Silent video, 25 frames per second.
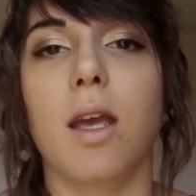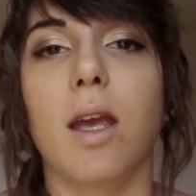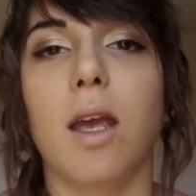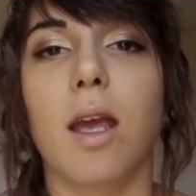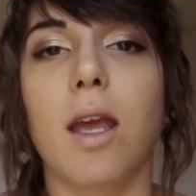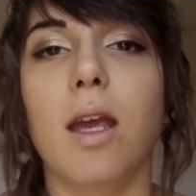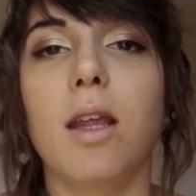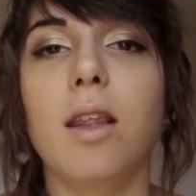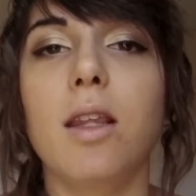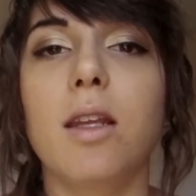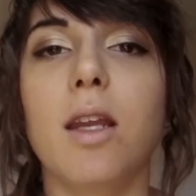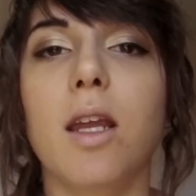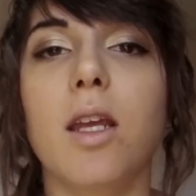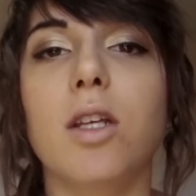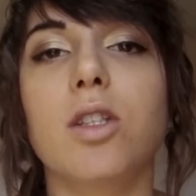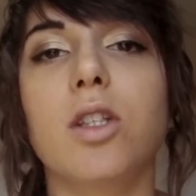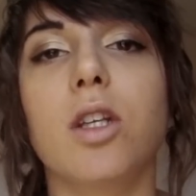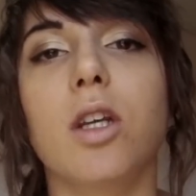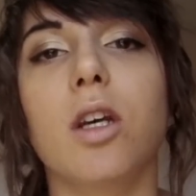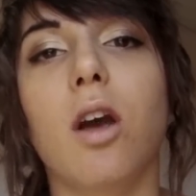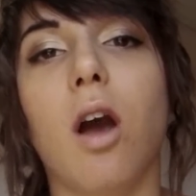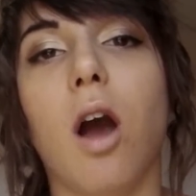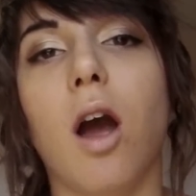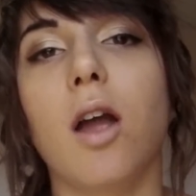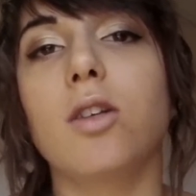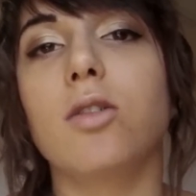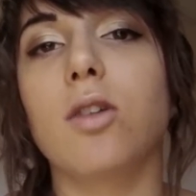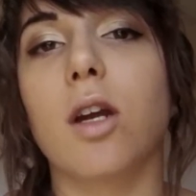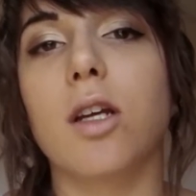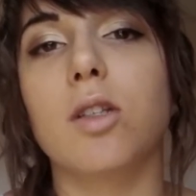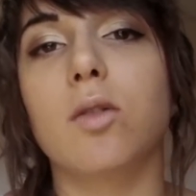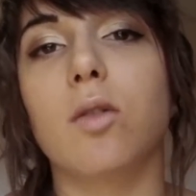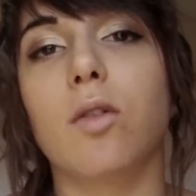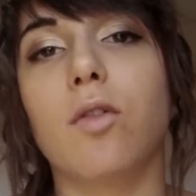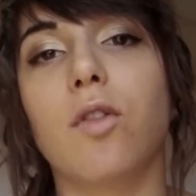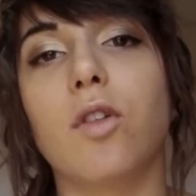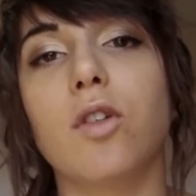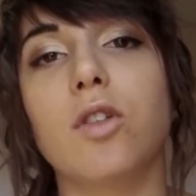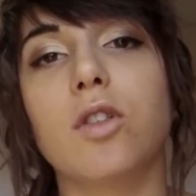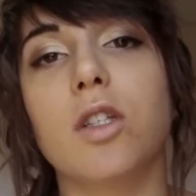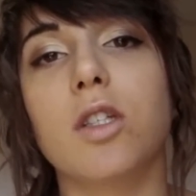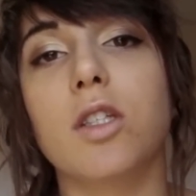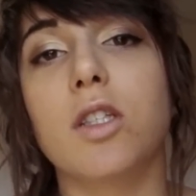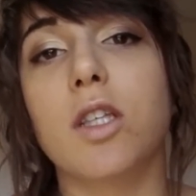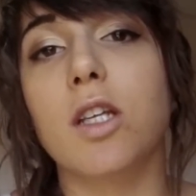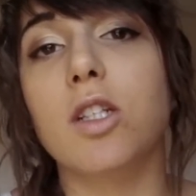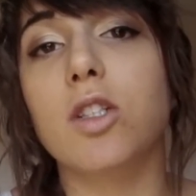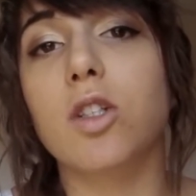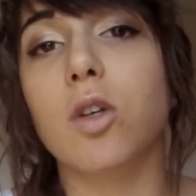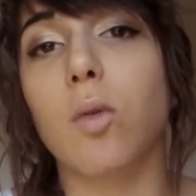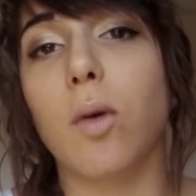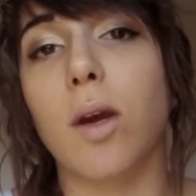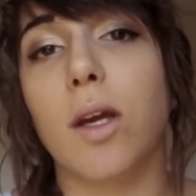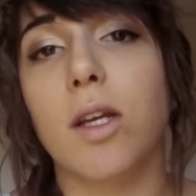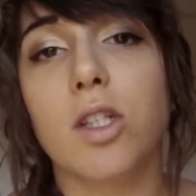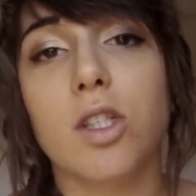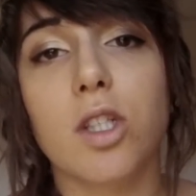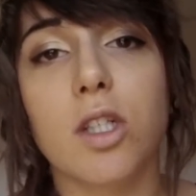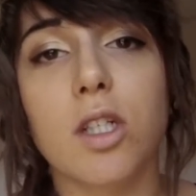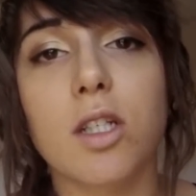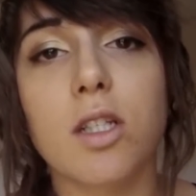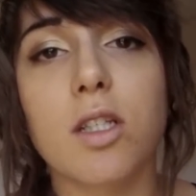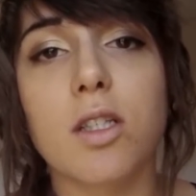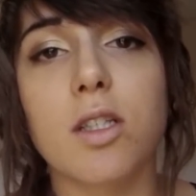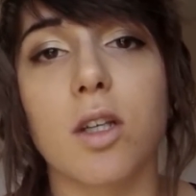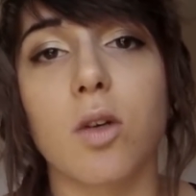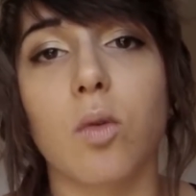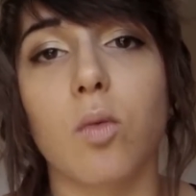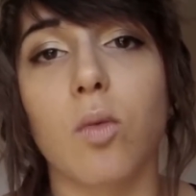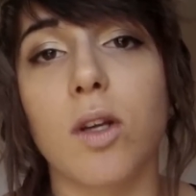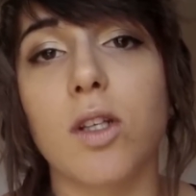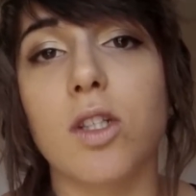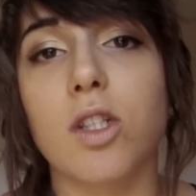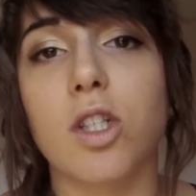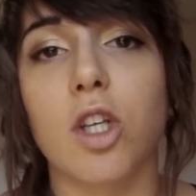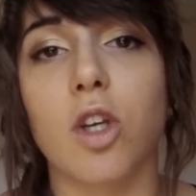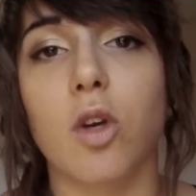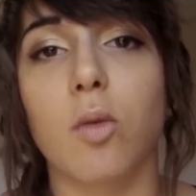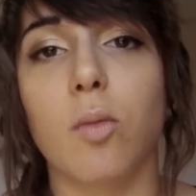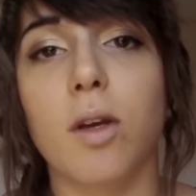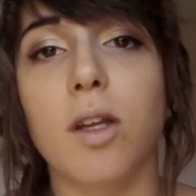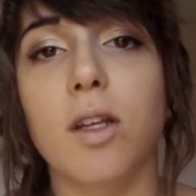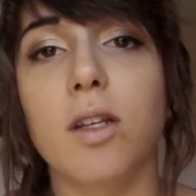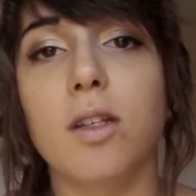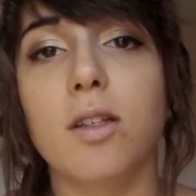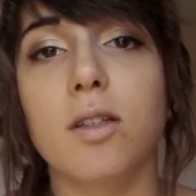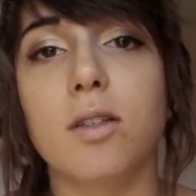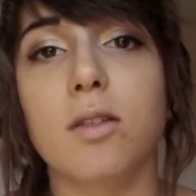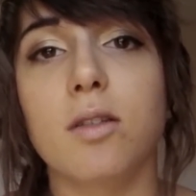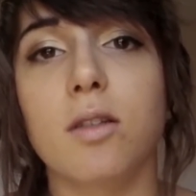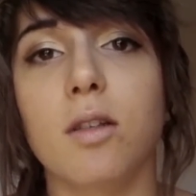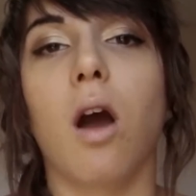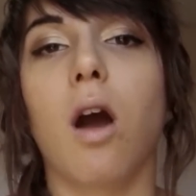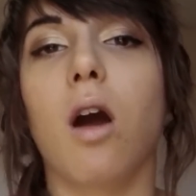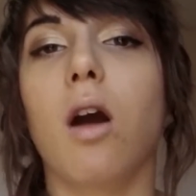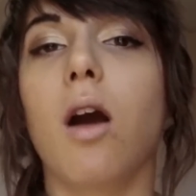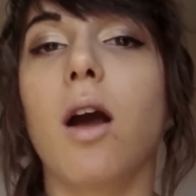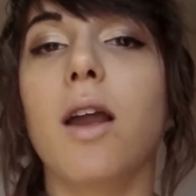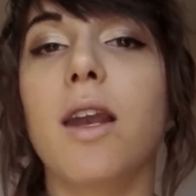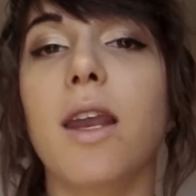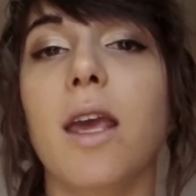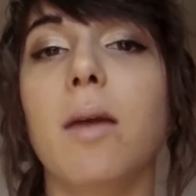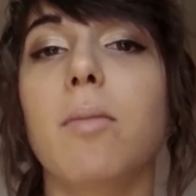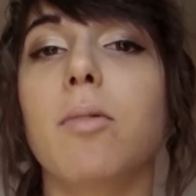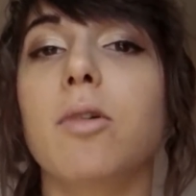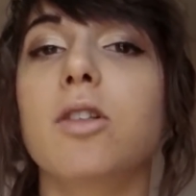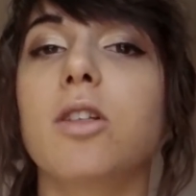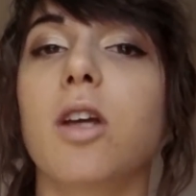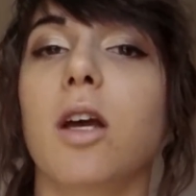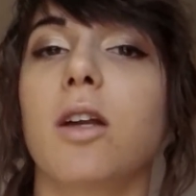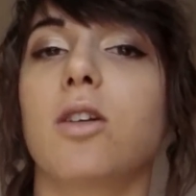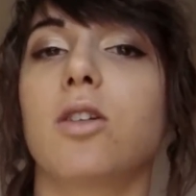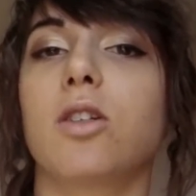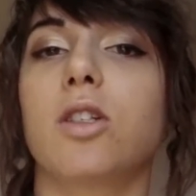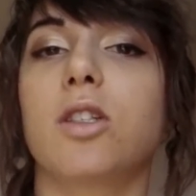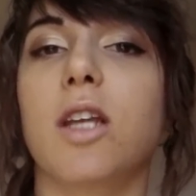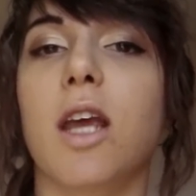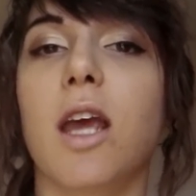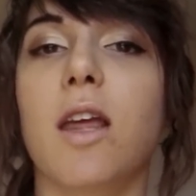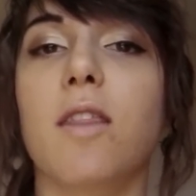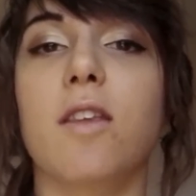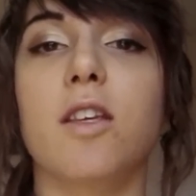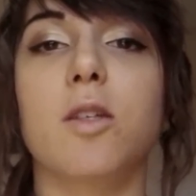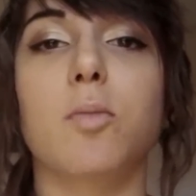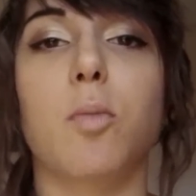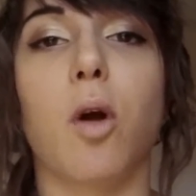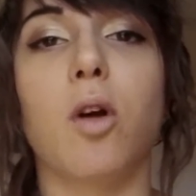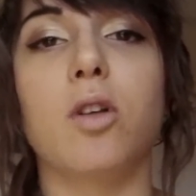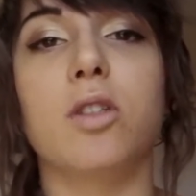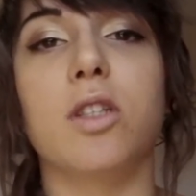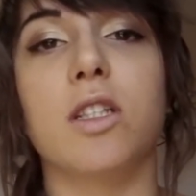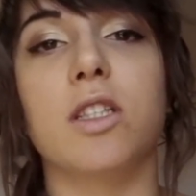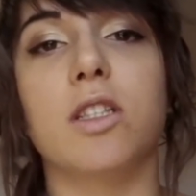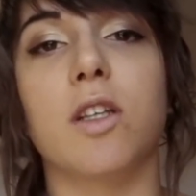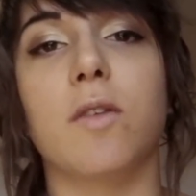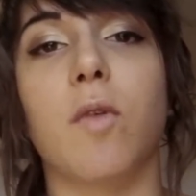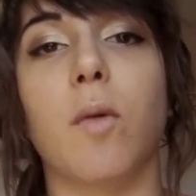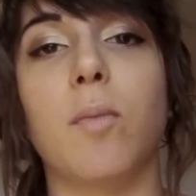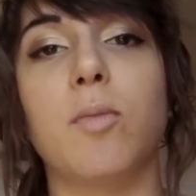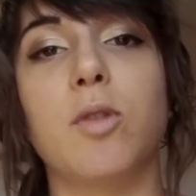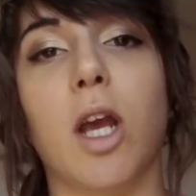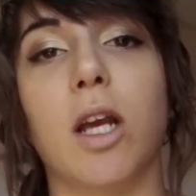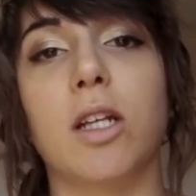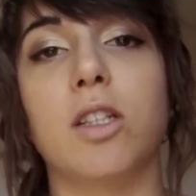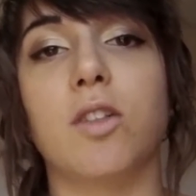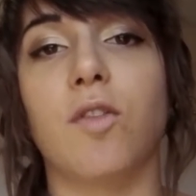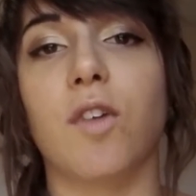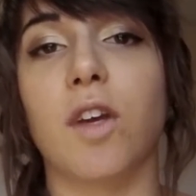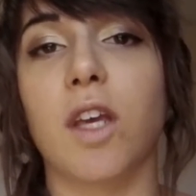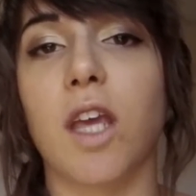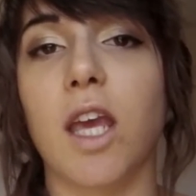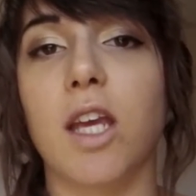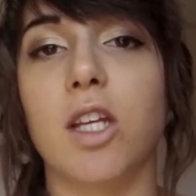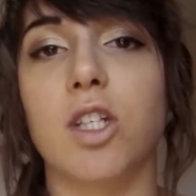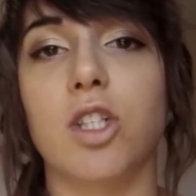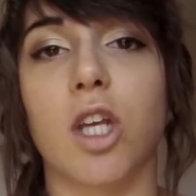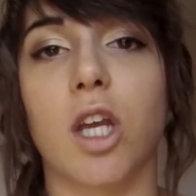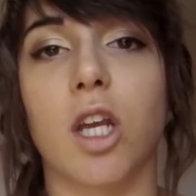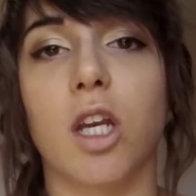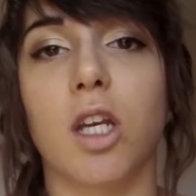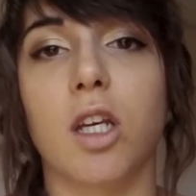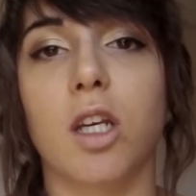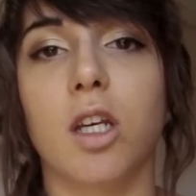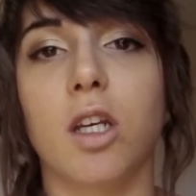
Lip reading: Alienation, in contrast, refers to situations in which humans are unable to understand this process of objectification,